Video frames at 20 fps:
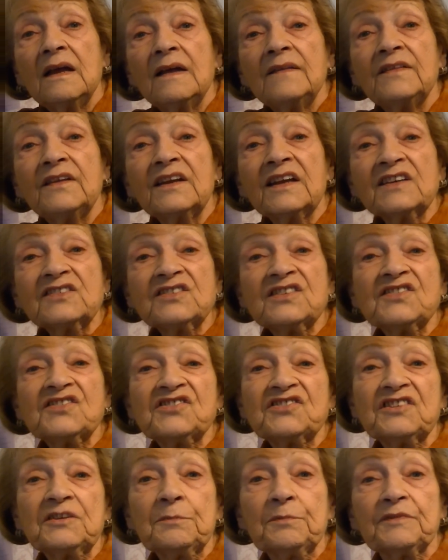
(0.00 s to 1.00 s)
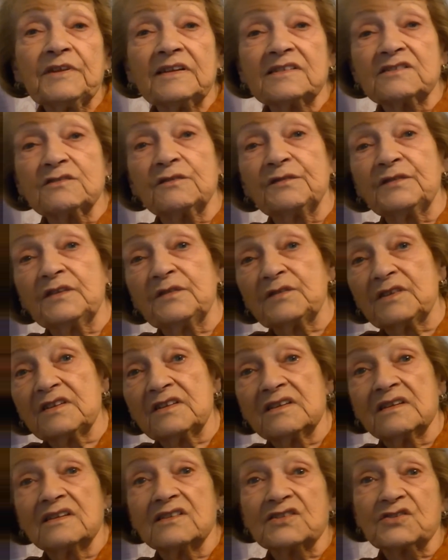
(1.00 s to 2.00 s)
the Russians stripped us of
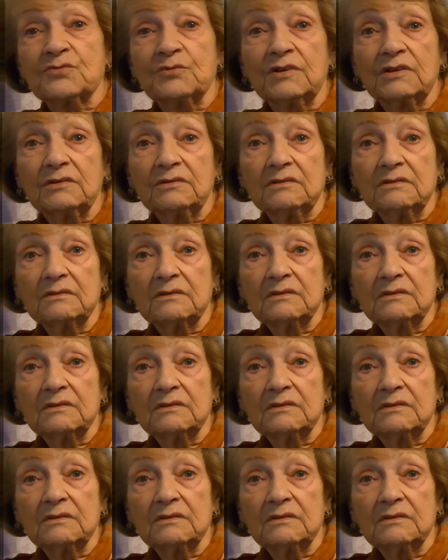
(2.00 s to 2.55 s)
everything as well.